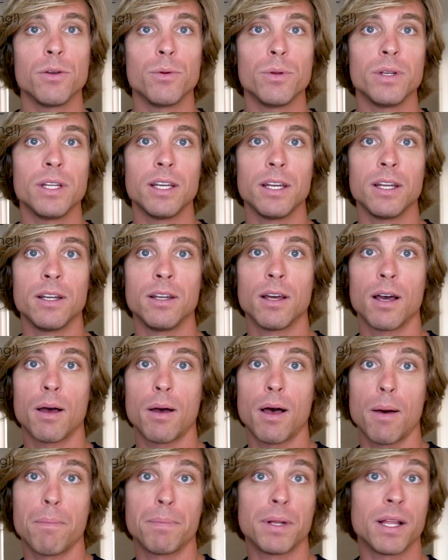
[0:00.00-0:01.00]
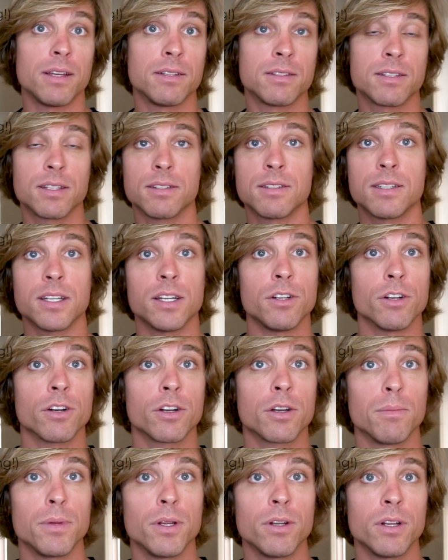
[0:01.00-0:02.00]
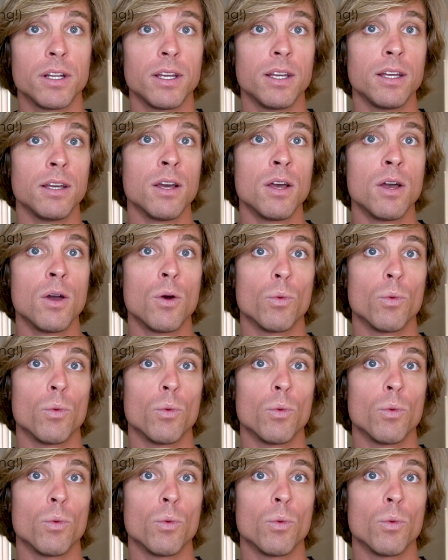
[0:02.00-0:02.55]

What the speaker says: you need a place to seed your community,